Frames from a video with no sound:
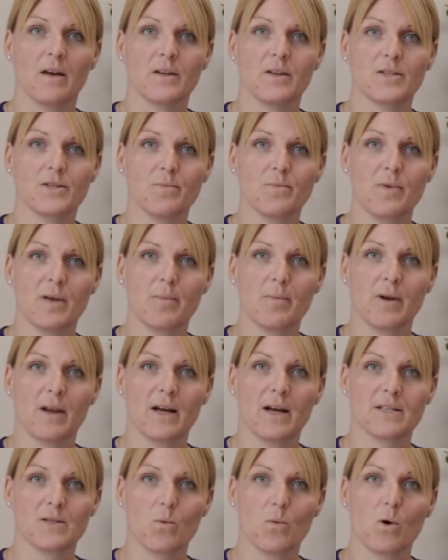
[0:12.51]
Some people
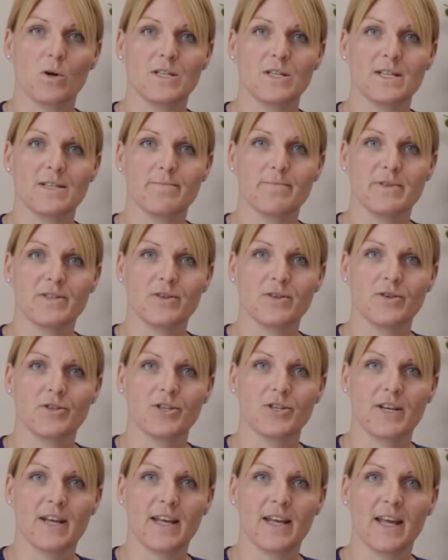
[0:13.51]
ask, what is
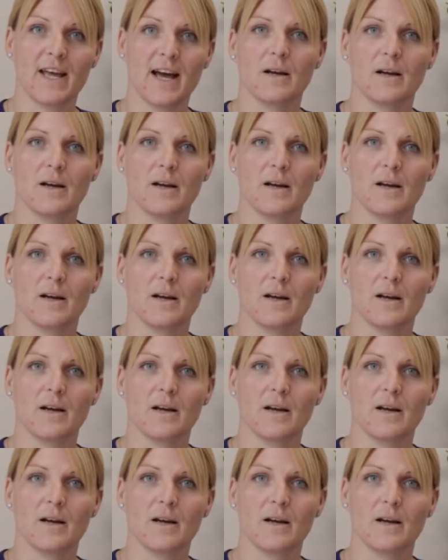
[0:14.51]
misogyny?